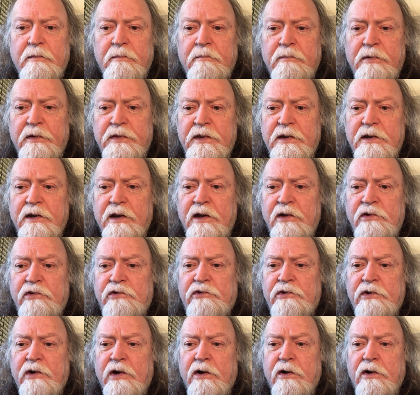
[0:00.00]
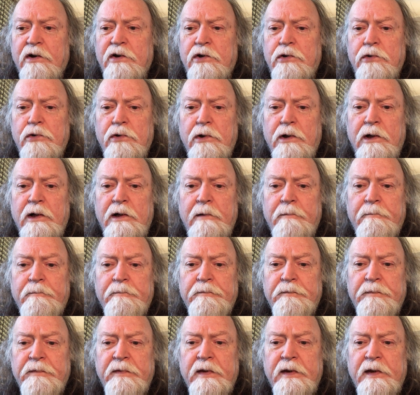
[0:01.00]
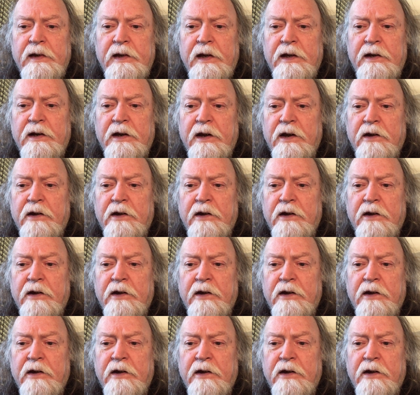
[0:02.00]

but the nights are cool and